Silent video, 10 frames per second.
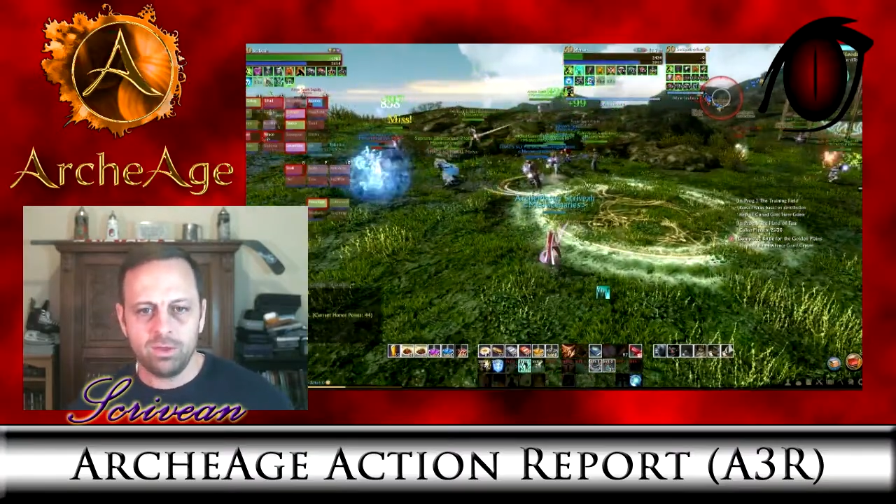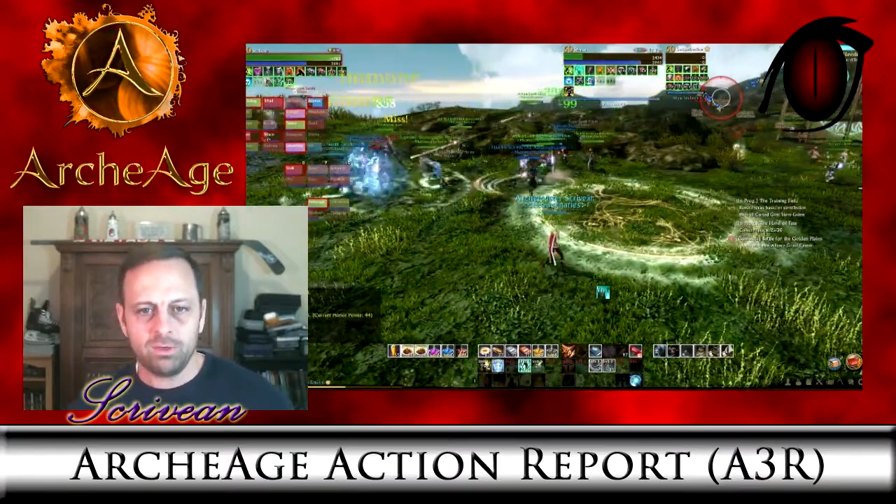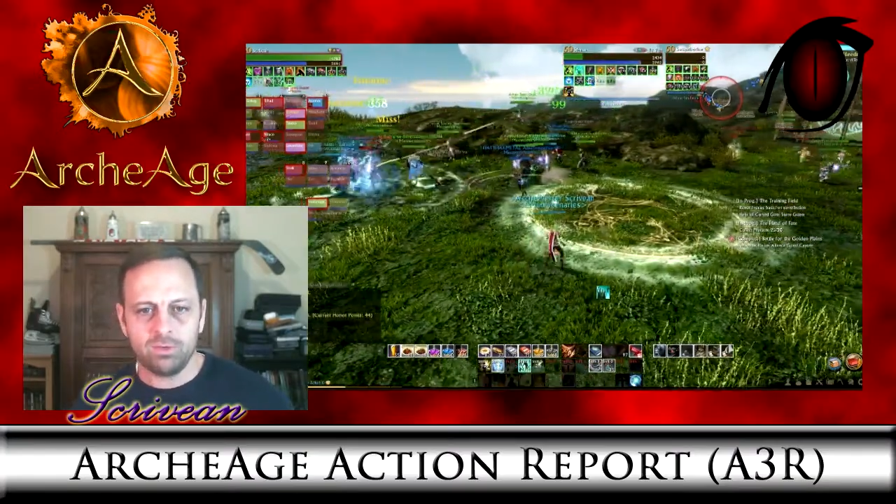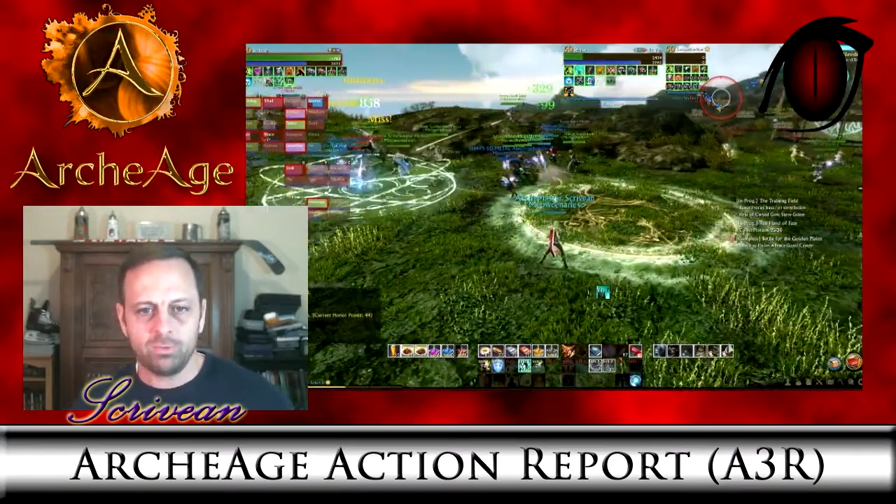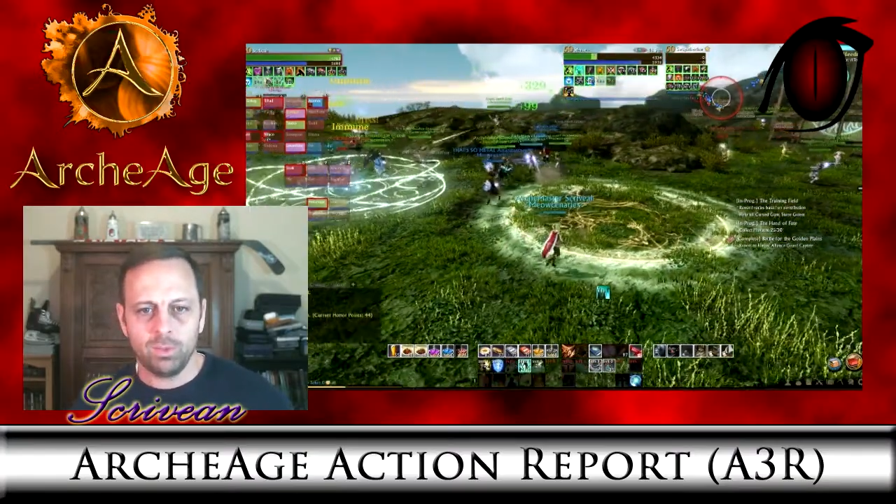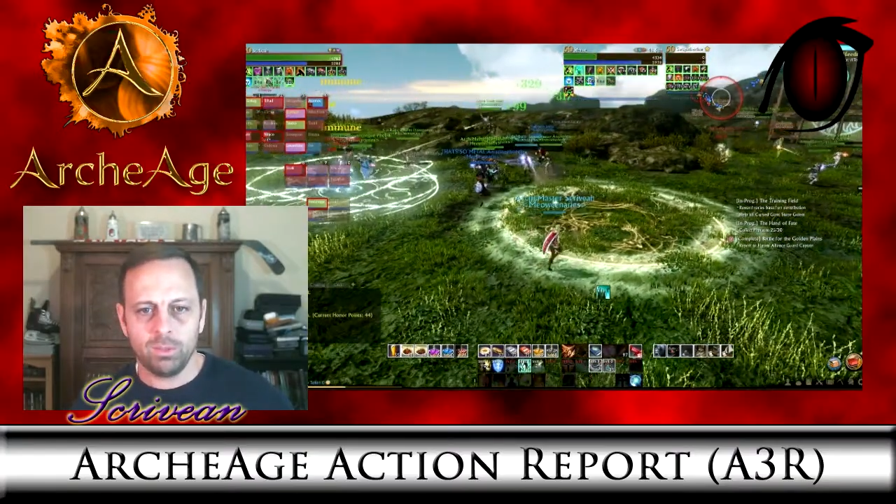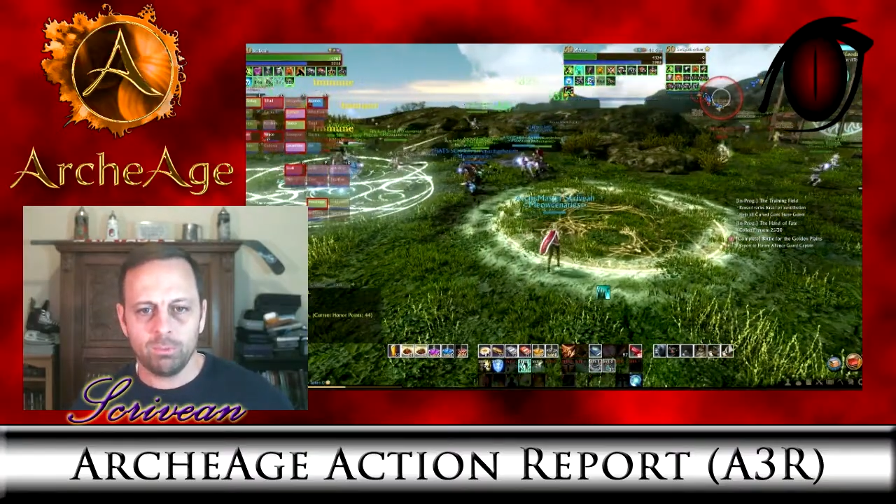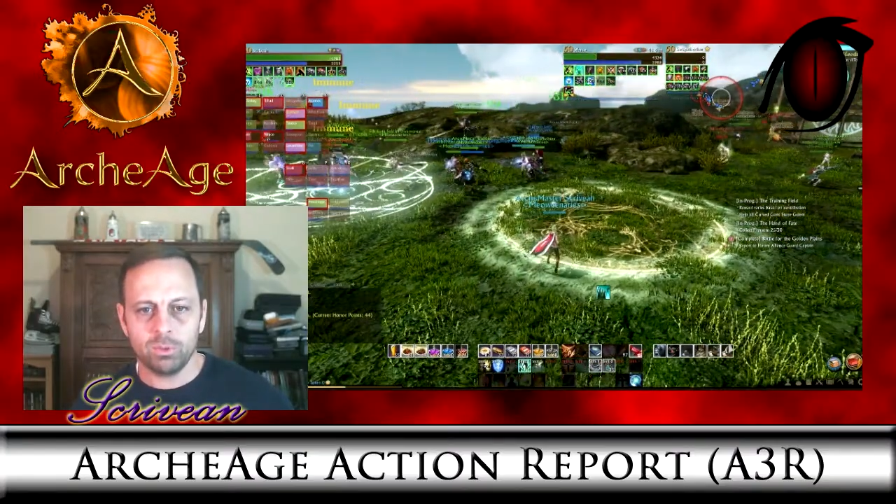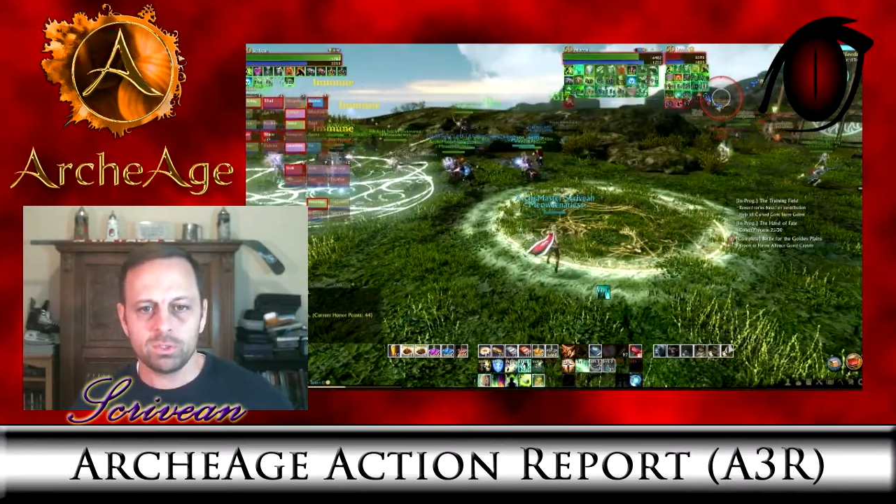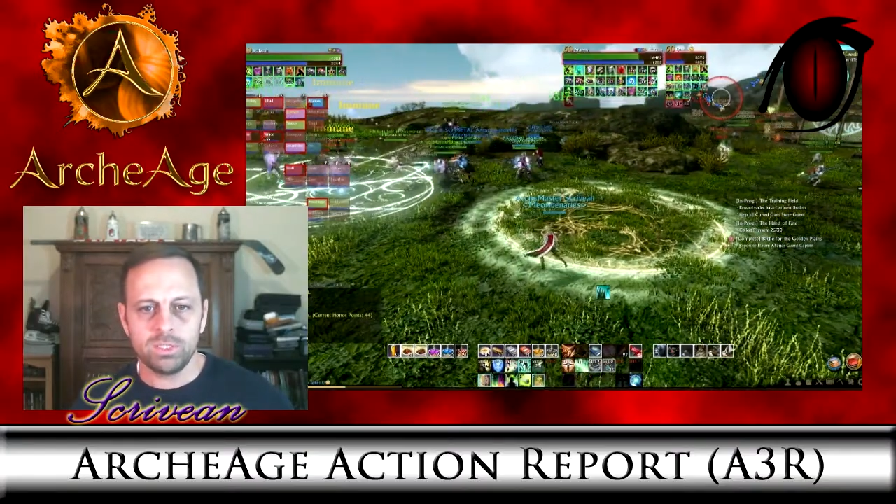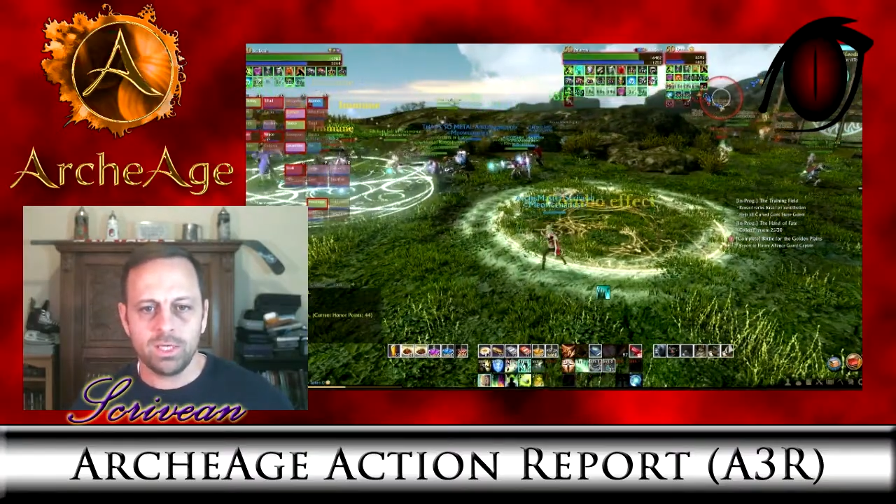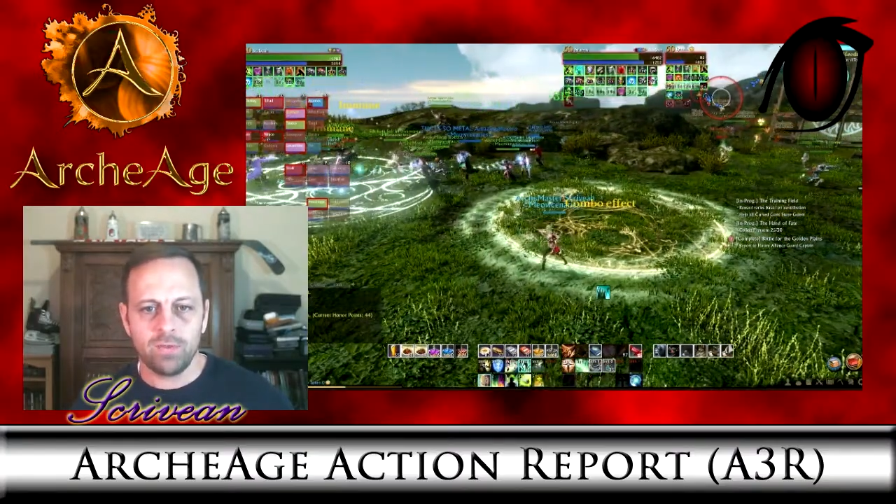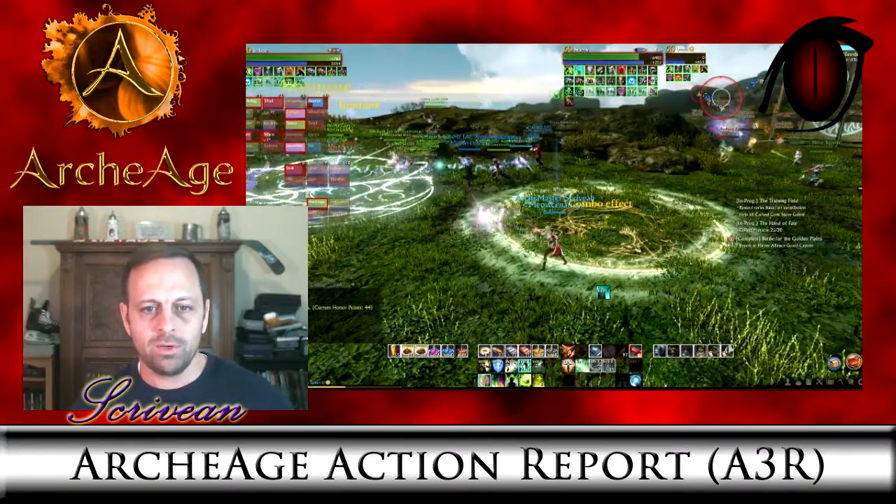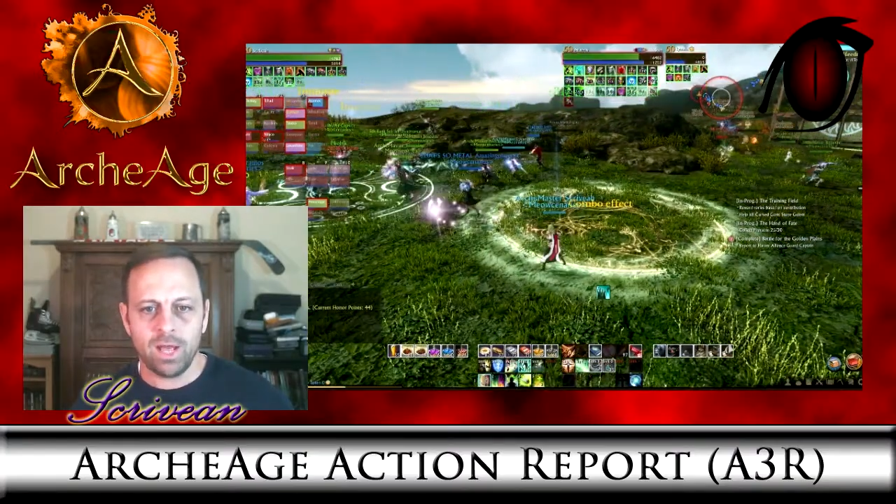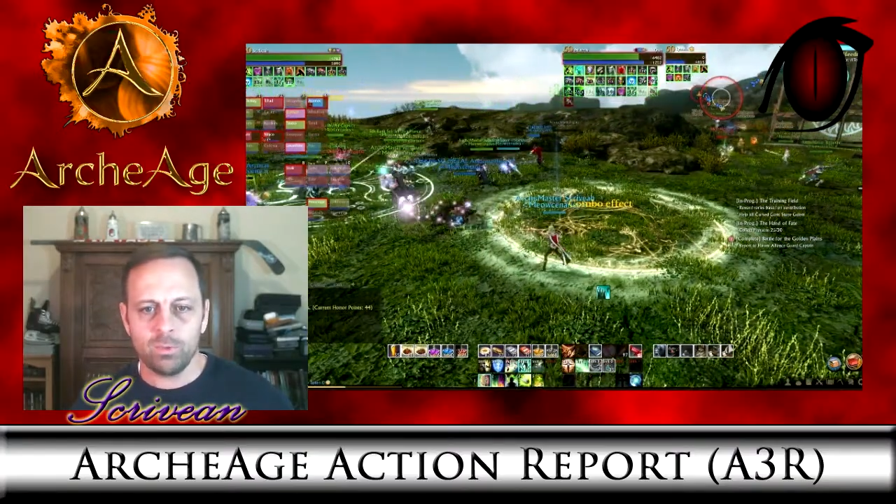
because we are mostly together now.